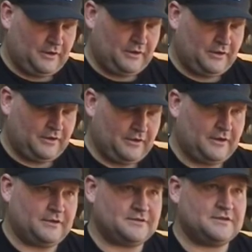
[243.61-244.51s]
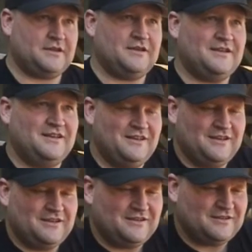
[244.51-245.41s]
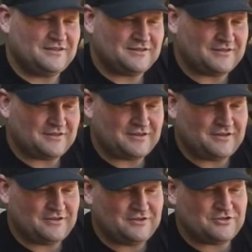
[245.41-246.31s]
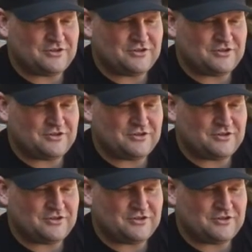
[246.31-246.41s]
yes. So you use your